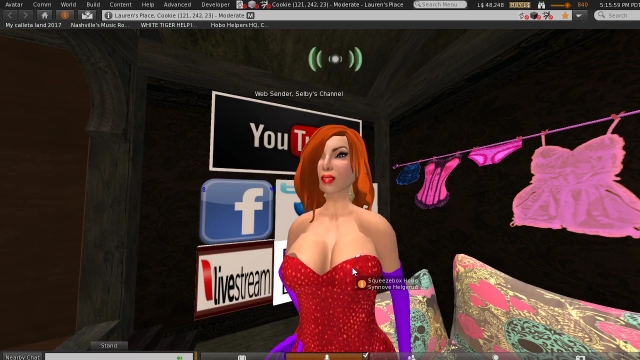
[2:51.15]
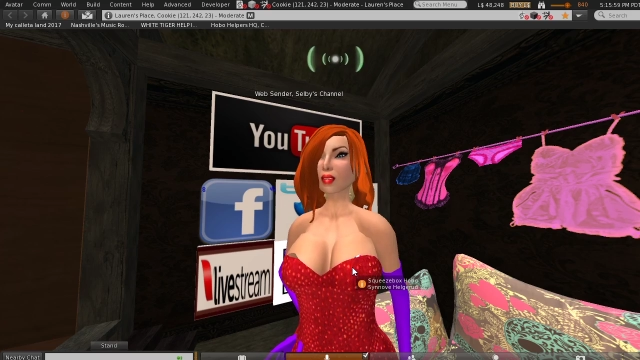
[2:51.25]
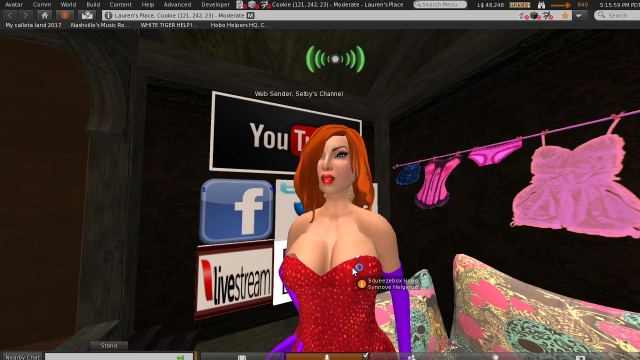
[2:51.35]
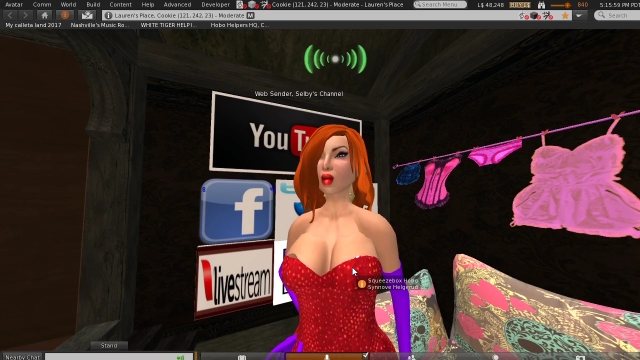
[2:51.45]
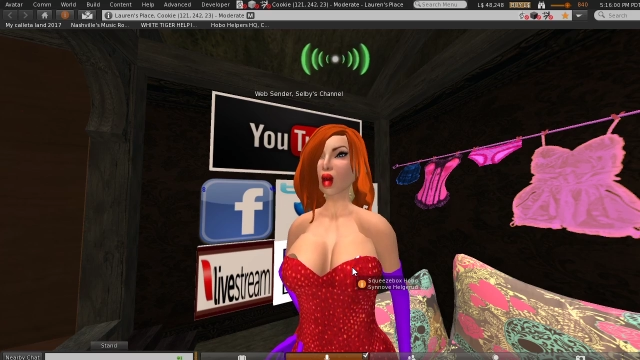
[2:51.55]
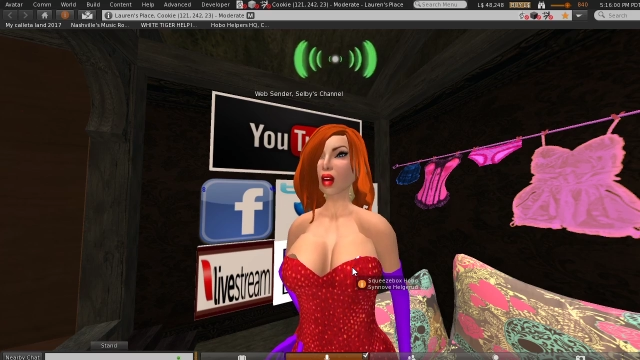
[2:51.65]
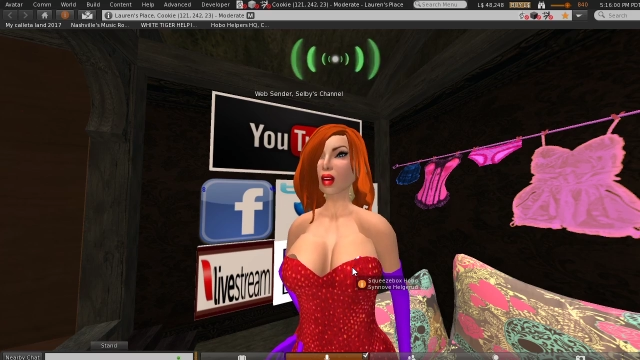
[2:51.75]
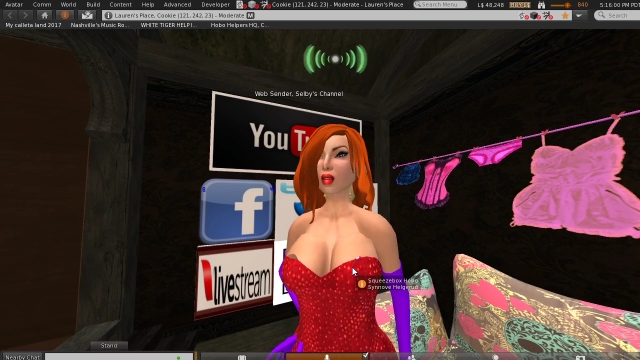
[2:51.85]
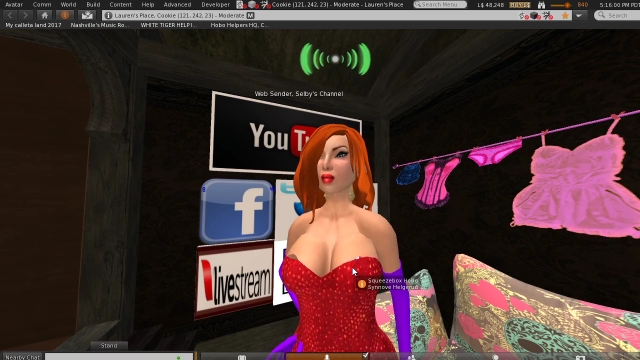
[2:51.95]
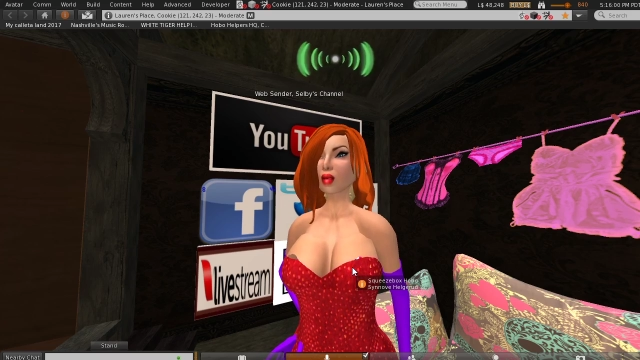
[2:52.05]
well, we
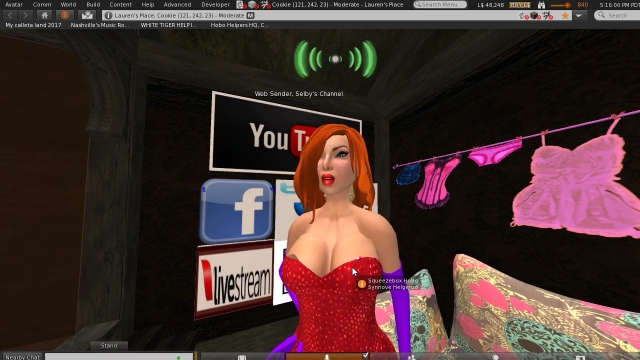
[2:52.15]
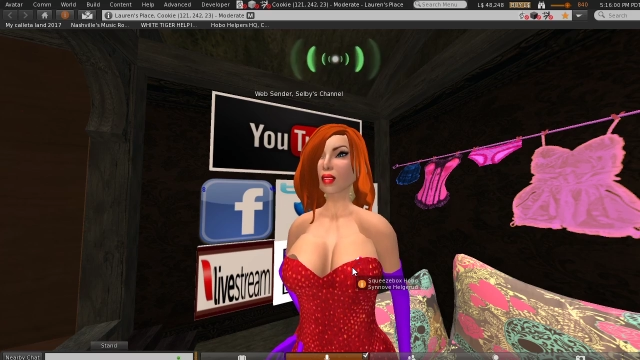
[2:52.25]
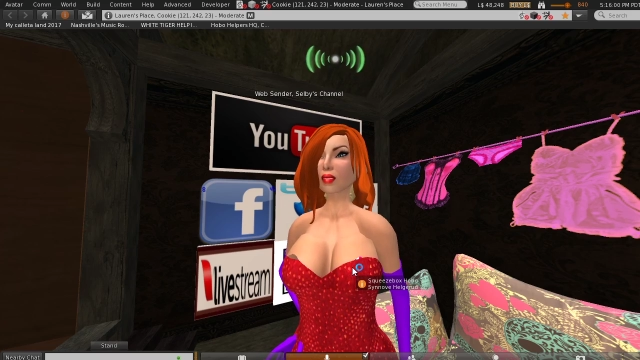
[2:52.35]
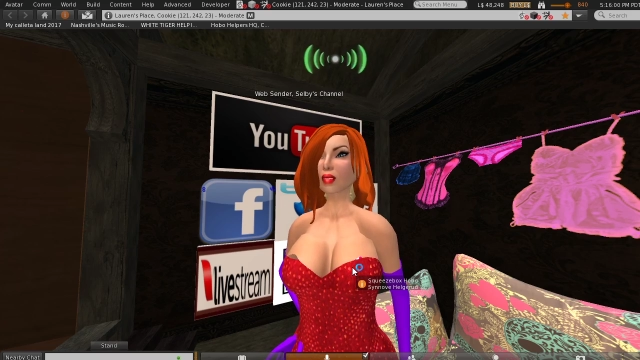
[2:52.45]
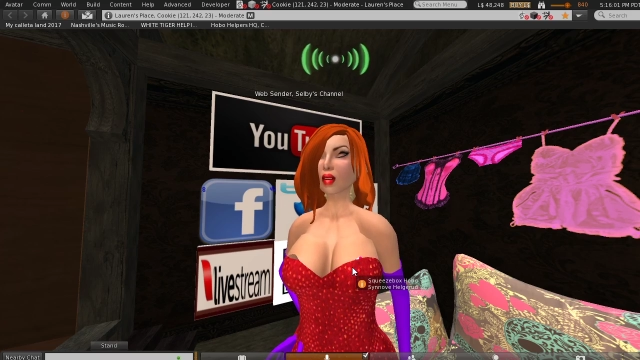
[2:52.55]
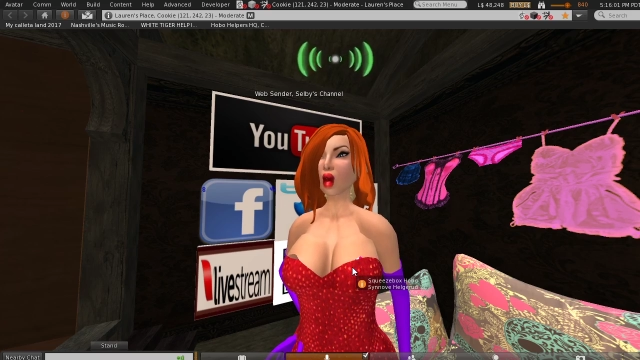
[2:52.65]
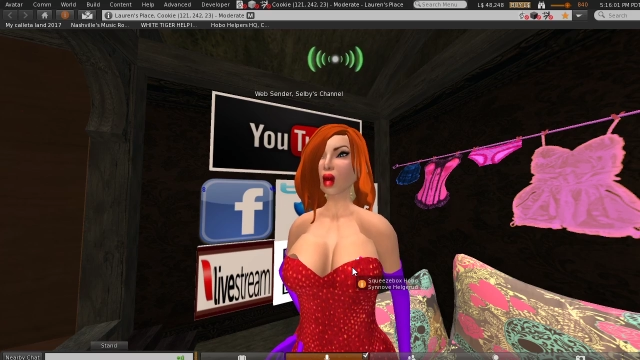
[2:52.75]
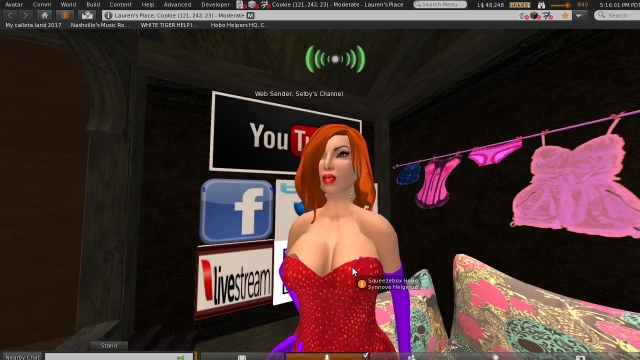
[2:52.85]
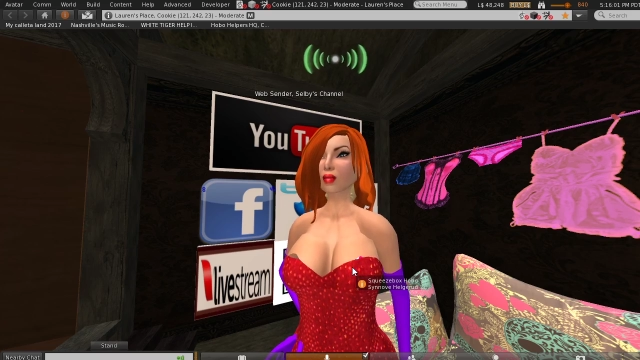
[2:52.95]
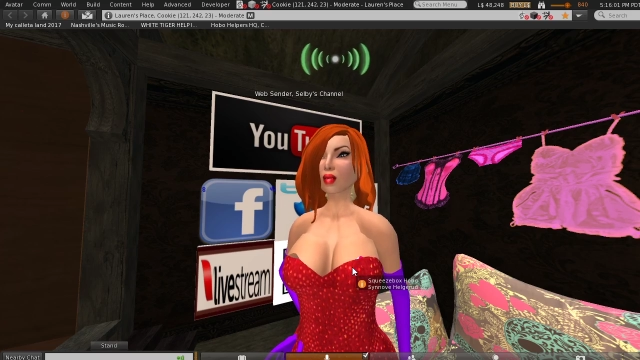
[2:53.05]
rolled down the window,
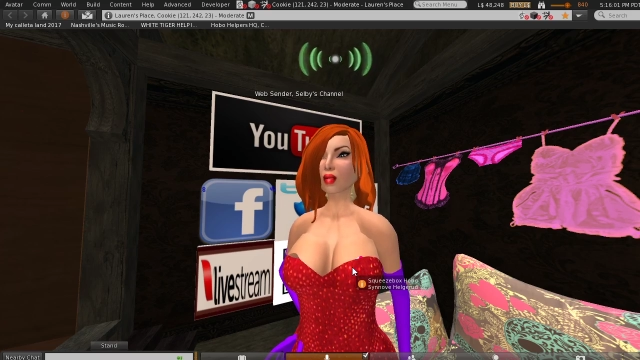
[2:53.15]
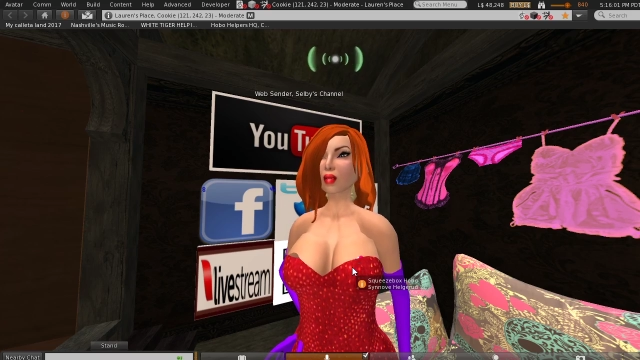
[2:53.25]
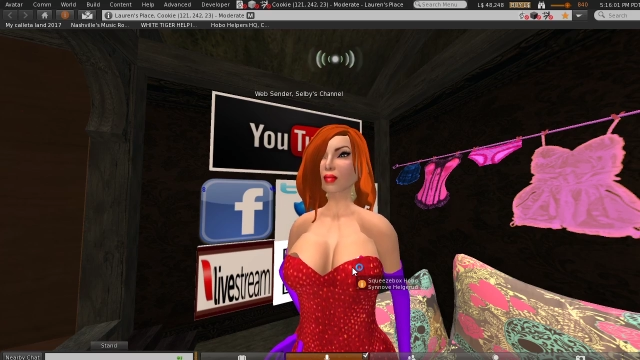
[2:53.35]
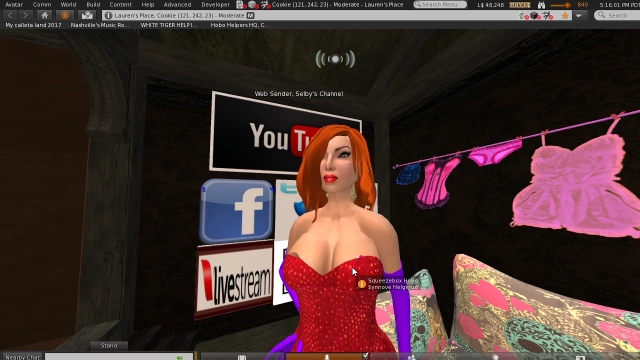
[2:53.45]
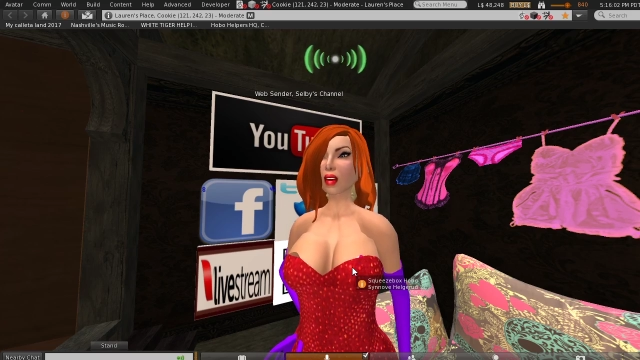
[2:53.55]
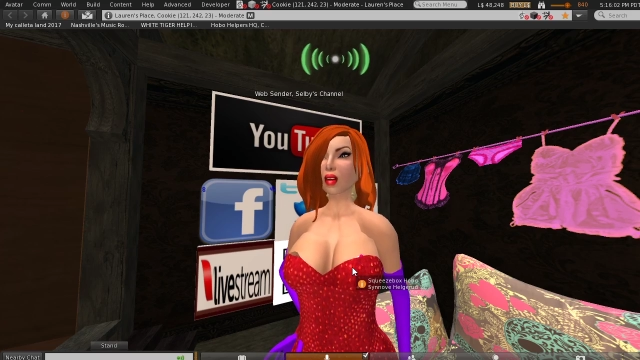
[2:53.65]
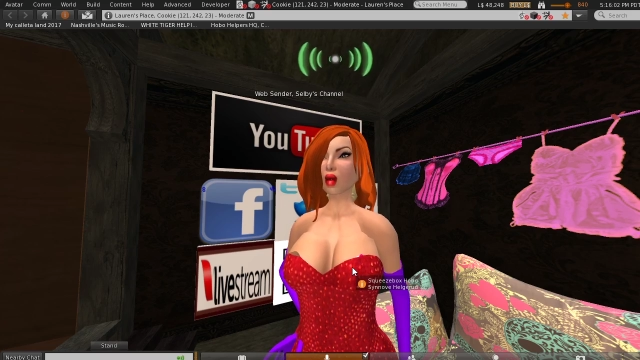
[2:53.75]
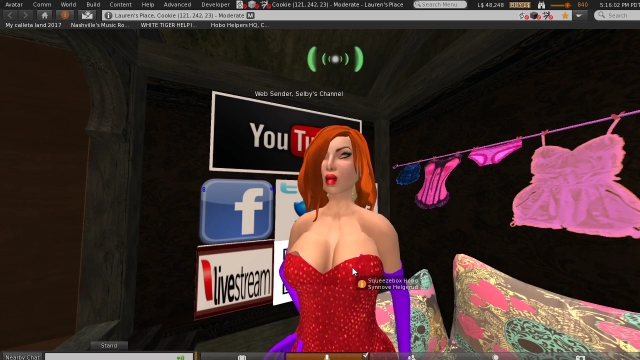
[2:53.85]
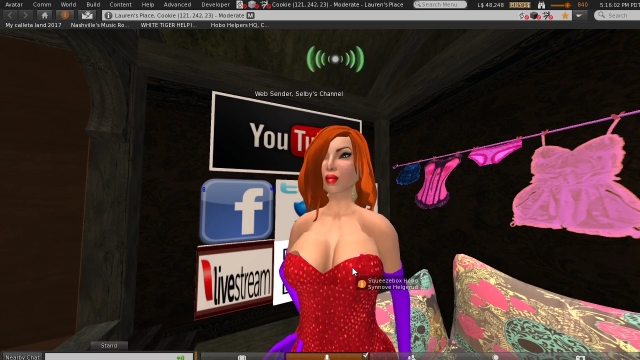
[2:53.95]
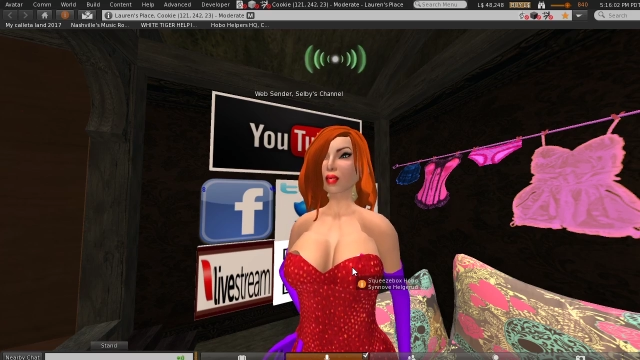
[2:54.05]
and he, uh,
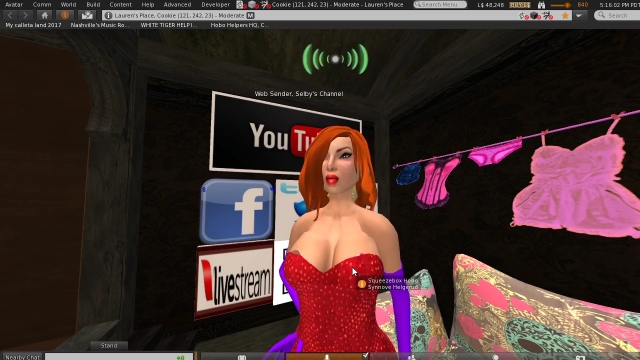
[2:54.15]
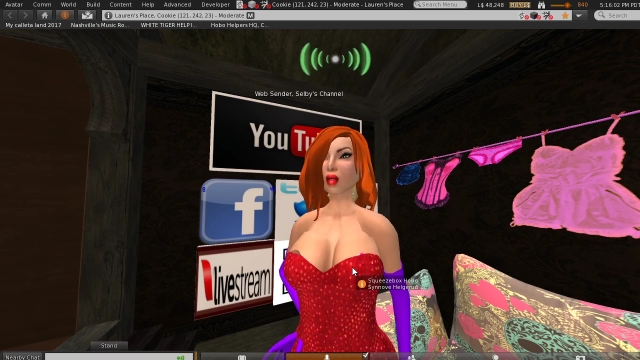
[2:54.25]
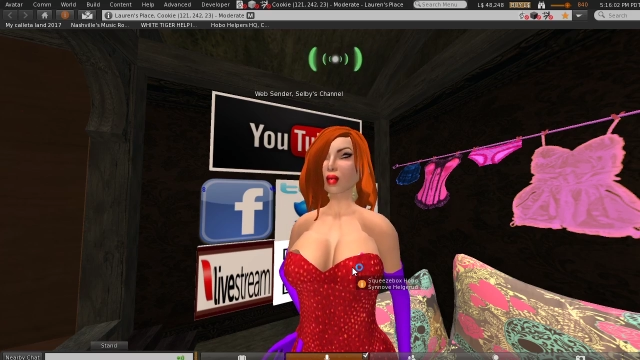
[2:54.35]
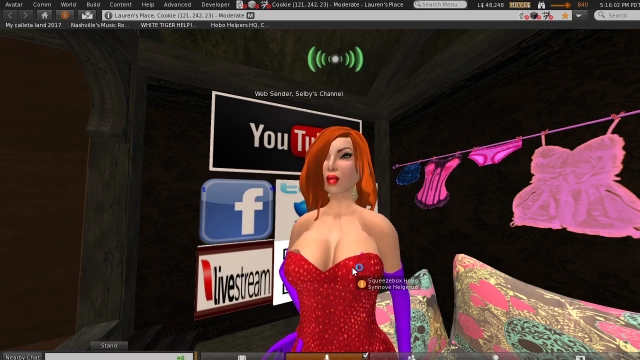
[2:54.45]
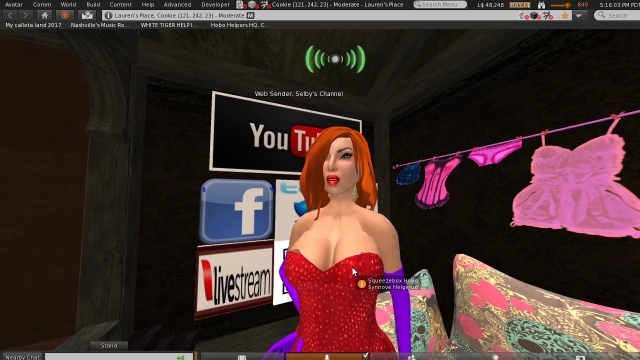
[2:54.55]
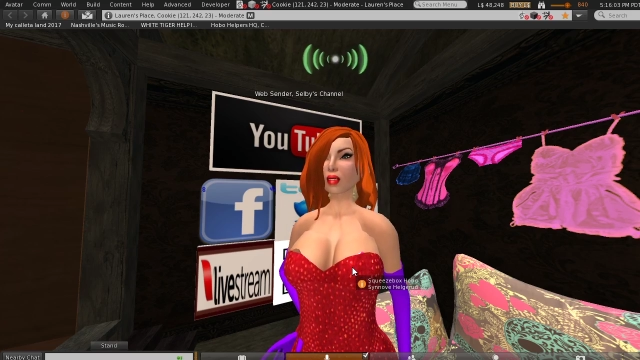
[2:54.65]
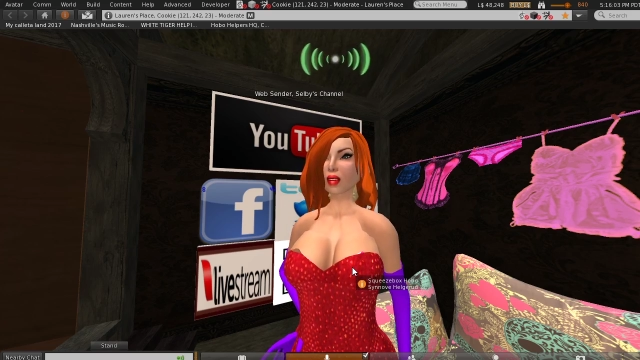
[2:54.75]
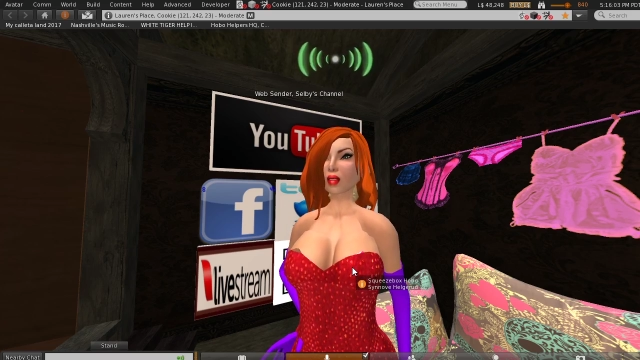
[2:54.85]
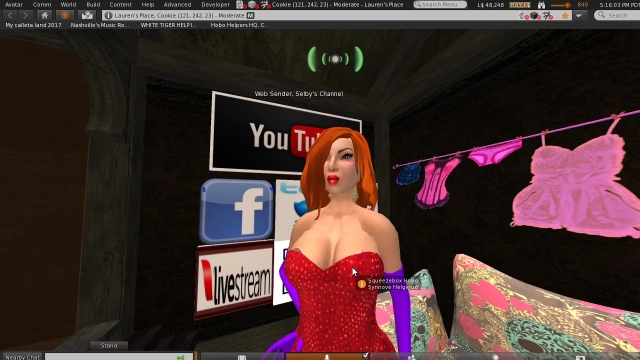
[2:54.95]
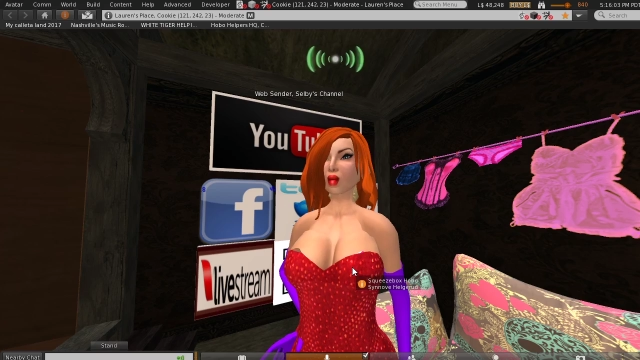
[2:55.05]
the homeless guy
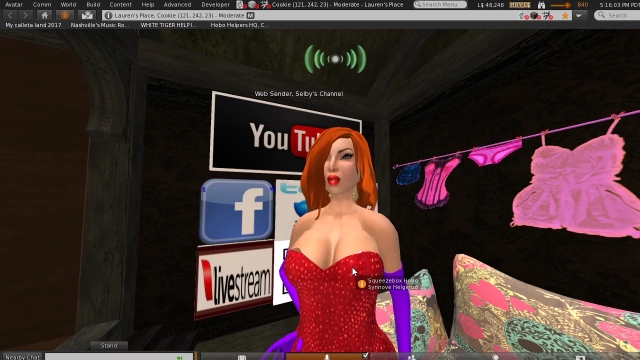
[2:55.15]
says, uh,